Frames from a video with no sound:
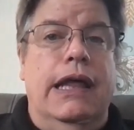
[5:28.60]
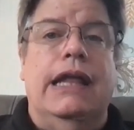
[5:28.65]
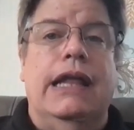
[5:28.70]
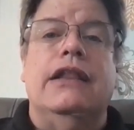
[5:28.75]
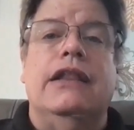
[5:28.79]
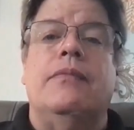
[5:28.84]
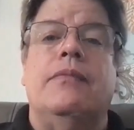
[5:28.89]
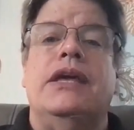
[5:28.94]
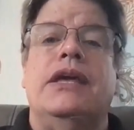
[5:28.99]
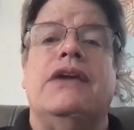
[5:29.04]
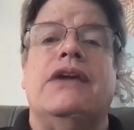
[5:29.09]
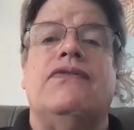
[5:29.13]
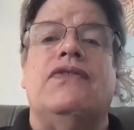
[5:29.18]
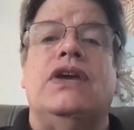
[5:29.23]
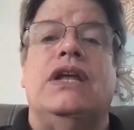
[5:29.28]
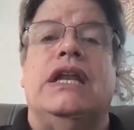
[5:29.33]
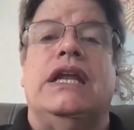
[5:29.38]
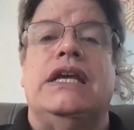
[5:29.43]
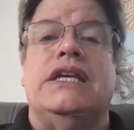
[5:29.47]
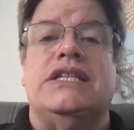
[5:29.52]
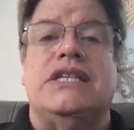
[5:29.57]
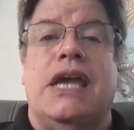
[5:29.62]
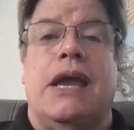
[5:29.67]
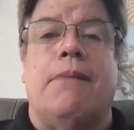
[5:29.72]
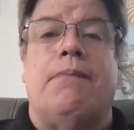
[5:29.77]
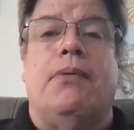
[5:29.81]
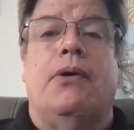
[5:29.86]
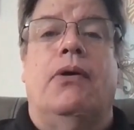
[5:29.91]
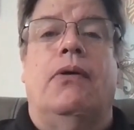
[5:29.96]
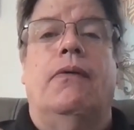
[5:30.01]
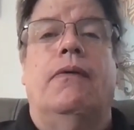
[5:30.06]
Let me give you an
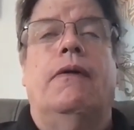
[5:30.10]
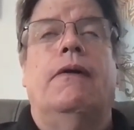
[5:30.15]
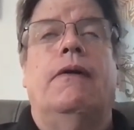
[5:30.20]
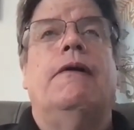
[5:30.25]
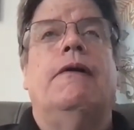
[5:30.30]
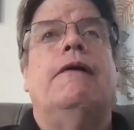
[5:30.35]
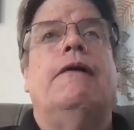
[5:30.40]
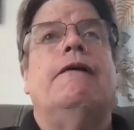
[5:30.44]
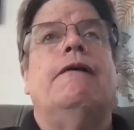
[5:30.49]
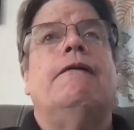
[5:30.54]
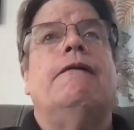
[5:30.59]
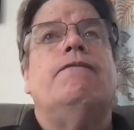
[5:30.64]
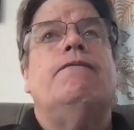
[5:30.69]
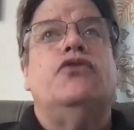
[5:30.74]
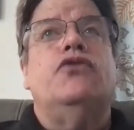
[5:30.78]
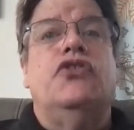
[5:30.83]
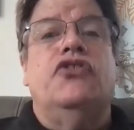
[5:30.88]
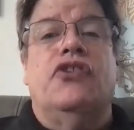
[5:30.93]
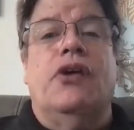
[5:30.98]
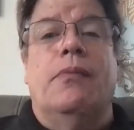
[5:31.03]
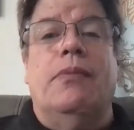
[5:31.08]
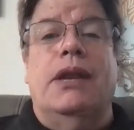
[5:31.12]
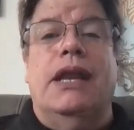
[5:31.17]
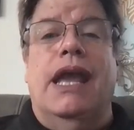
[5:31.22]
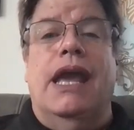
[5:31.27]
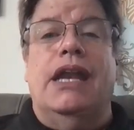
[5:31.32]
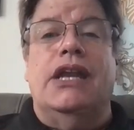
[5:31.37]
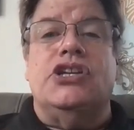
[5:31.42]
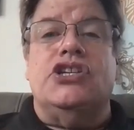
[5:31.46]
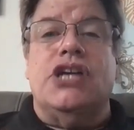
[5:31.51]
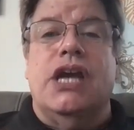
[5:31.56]
example. Somebody
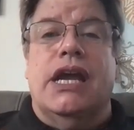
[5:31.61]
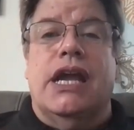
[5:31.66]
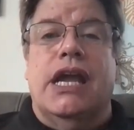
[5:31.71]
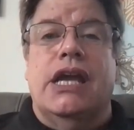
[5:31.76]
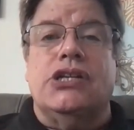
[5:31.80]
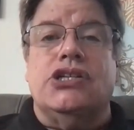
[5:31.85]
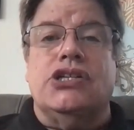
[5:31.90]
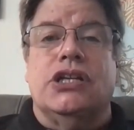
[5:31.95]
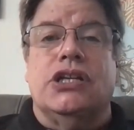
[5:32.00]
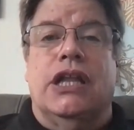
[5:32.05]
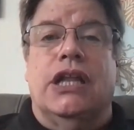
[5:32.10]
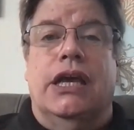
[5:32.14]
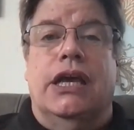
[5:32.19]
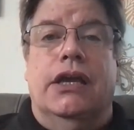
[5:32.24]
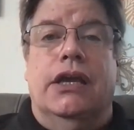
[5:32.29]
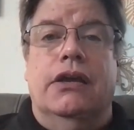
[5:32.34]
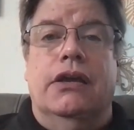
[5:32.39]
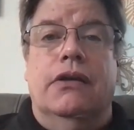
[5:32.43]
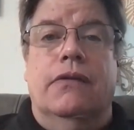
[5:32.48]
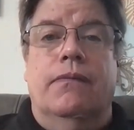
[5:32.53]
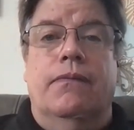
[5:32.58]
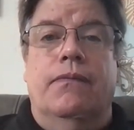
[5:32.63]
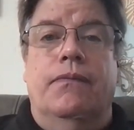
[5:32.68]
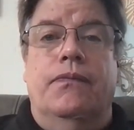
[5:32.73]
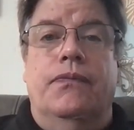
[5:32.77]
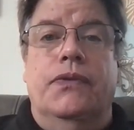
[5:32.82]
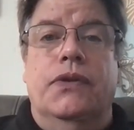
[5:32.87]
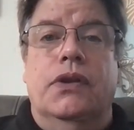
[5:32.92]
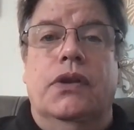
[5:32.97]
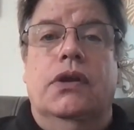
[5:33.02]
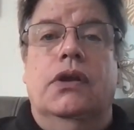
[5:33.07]
had a check engine light.
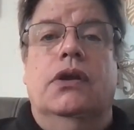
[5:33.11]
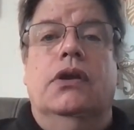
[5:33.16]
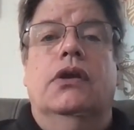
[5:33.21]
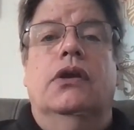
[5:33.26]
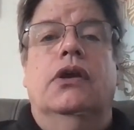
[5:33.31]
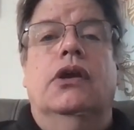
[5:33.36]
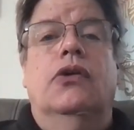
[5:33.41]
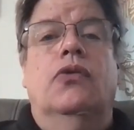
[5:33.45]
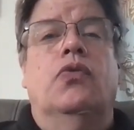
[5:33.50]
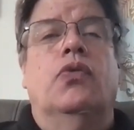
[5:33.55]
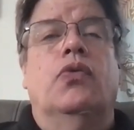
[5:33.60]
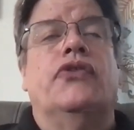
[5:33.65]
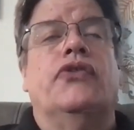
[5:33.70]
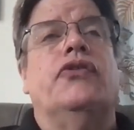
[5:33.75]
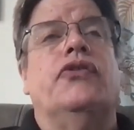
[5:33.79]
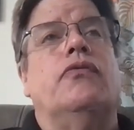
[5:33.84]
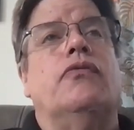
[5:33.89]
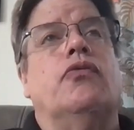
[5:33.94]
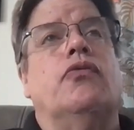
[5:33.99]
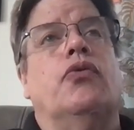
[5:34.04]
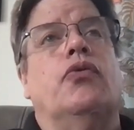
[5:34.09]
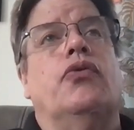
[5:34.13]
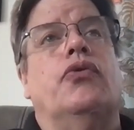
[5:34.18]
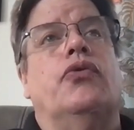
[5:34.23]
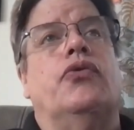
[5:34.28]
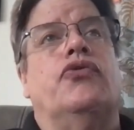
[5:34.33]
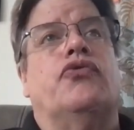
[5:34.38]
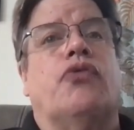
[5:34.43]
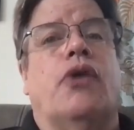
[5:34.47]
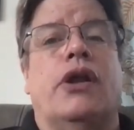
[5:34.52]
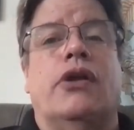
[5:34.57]
It
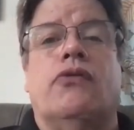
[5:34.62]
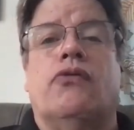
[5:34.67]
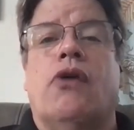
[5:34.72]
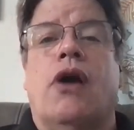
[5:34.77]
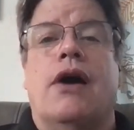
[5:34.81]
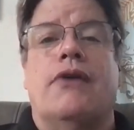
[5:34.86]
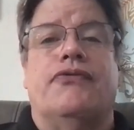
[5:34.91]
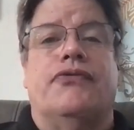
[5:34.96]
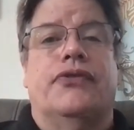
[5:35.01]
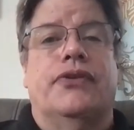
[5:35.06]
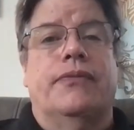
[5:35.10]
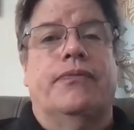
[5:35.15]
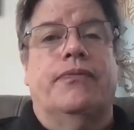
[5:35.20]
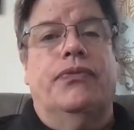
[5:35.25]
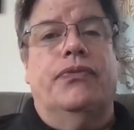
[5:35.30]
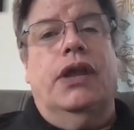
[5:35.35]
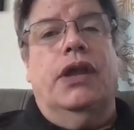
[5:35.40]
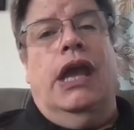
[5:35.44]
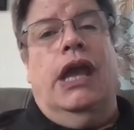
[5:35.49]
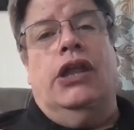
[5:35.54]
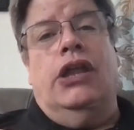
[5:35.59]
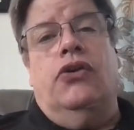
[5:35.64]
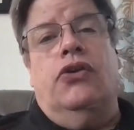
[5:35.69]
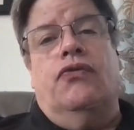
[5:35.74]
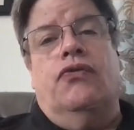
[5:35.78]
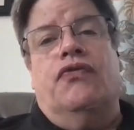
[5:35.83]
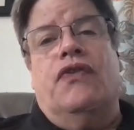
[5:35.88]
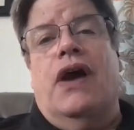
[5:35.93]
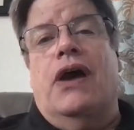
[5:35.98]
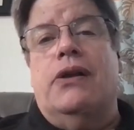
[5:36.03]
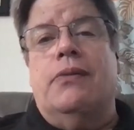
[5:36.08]
was running rough and you
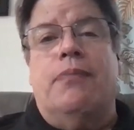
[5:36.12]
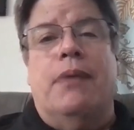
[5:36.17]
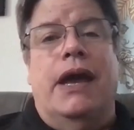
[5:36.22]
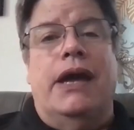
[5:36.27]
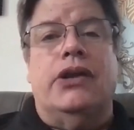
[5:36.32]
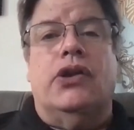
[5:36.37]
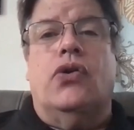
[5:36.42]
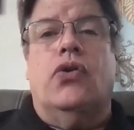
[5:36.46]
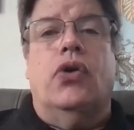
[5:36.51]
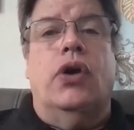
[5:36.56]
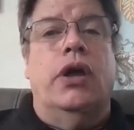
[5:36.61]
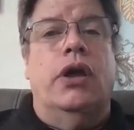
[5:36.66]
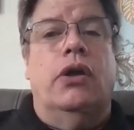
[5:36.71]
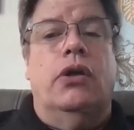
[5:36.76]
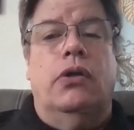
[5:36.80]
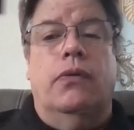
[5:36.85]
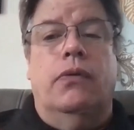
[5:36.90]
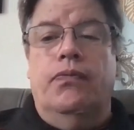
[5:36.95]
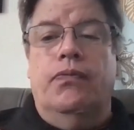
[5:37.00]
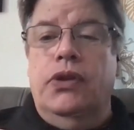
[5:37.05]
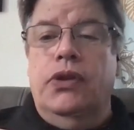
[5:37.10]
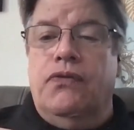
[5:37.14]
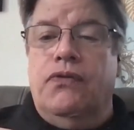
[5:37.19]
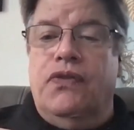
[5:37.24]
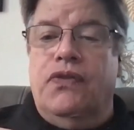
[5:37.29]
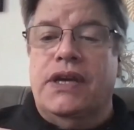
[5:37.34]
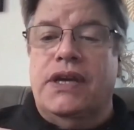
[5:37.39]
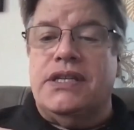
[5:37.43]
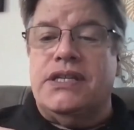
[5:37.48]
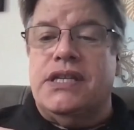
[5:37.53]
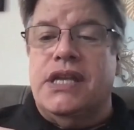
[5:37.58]
found a bad coil, you
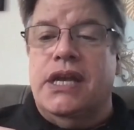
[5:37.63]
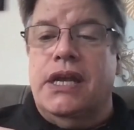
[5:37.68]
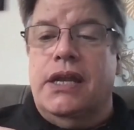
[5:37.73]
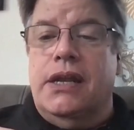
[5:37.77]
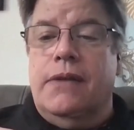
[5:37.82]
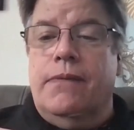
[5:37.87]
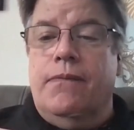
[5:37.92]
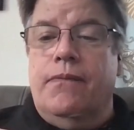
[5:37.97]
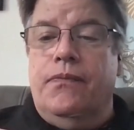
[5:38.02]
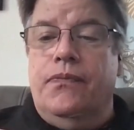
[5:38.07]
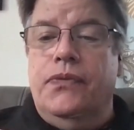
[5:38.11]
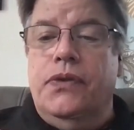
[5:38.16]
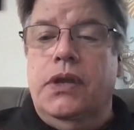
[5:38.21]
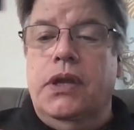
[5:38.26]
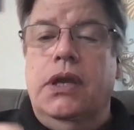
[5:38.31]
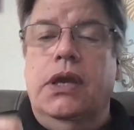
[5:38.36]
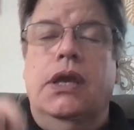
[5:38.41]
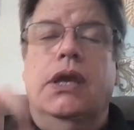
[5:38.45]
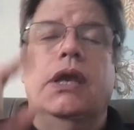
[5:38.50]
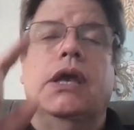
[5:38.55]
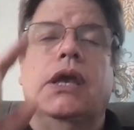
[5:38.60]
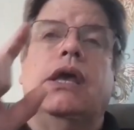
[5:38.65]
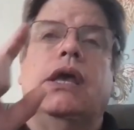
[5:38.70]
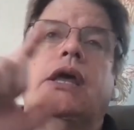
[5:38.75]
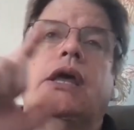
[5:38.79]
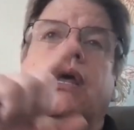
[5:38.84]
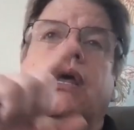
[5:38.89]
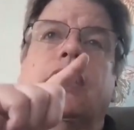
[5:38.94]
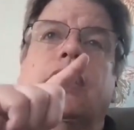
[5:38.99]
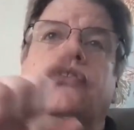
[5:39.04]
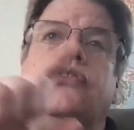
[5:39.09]
fixed it.
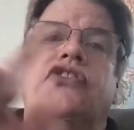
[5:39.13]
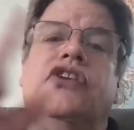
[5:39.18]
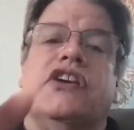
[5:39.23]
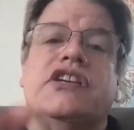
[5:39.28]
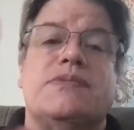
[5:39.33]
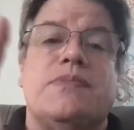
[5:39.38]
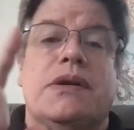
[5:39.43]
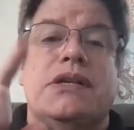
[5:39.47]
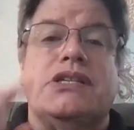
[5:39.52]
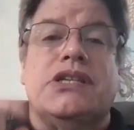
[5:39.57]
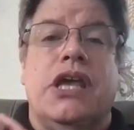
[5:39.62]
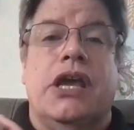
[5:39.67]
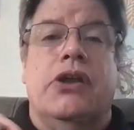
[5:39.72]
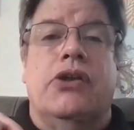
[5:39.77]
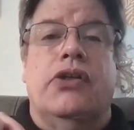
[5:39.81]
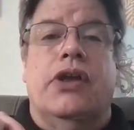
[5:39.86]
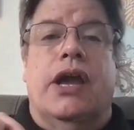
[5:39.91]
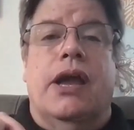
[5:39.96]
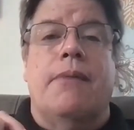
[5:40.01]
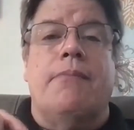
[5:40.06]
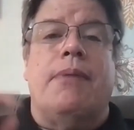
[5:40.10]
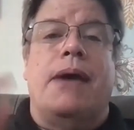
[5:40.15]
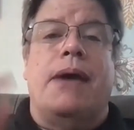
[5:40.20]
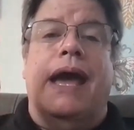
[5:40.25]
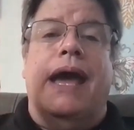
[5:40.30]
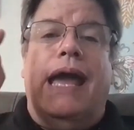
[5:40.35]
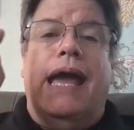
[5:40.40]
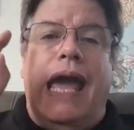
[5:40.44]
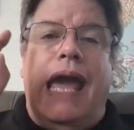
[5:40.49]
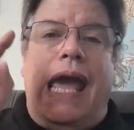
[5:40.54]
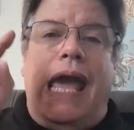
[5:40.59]
6 months later they come
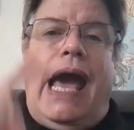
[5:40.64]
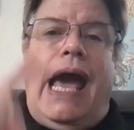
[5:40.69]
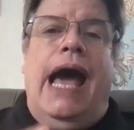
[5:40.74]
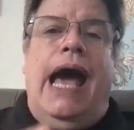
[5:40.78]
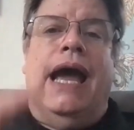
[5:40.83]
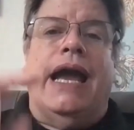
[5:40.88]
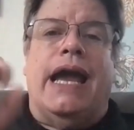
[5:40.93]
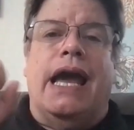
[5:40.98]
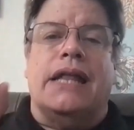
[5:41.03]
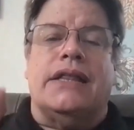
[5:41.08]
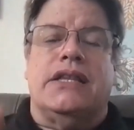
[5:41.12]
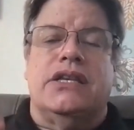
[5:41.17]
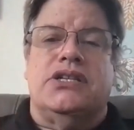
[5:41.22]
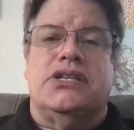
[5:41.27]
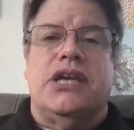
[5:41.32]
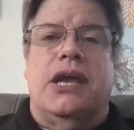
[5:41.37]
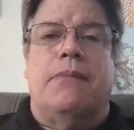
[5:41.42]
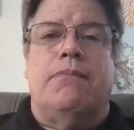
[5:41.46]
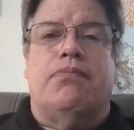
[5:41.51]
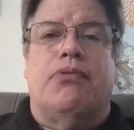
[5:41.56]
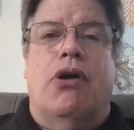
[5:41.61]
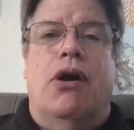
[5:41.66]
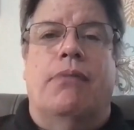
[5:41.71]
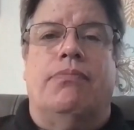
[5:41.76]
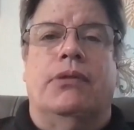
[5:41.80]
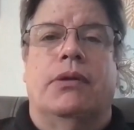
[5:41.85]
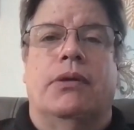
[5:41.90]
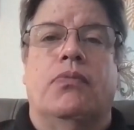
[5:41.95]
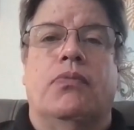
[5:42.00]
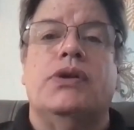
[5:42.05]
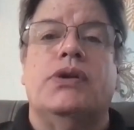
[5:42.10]
back, I got the same
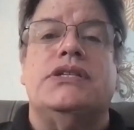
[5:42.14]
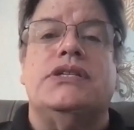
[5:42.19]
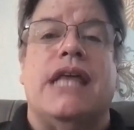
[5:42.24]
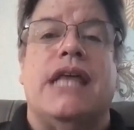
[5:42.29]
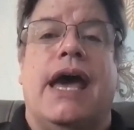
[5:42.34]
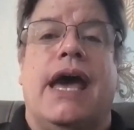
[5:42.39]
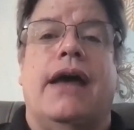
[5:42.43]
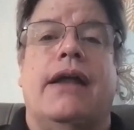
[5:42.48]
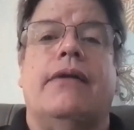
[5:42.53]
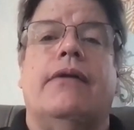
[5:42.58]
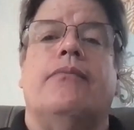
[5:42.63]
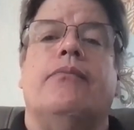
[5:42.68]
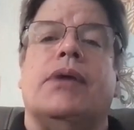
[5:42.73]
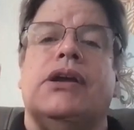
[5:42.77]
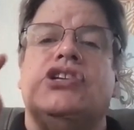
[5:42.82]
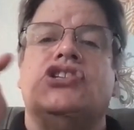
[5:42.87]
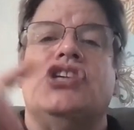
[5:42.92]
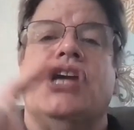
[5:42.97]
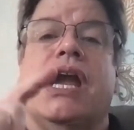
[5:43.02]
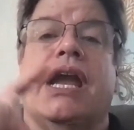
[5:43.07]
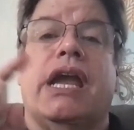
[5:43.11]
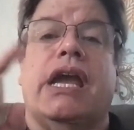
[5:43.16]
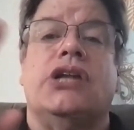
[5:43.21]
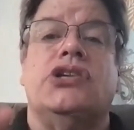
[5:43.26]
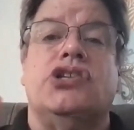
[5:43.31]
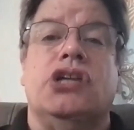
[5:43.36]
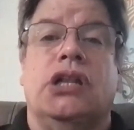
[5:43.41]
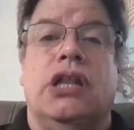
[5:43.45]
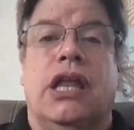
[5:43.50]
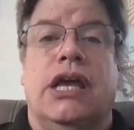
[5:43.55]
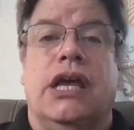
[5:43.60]
problem. What's that? My check
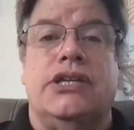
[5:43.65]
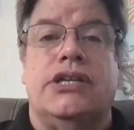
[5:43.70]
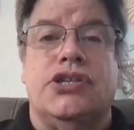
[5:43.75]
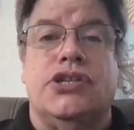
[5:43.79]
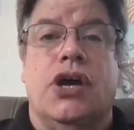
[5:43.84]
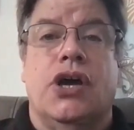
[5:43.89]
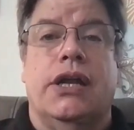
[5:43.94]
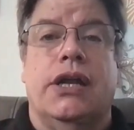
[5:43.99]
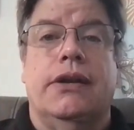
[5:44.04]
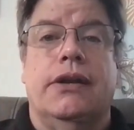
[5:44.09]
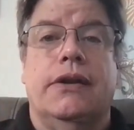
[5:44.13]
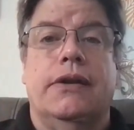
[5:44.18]
engine light's on.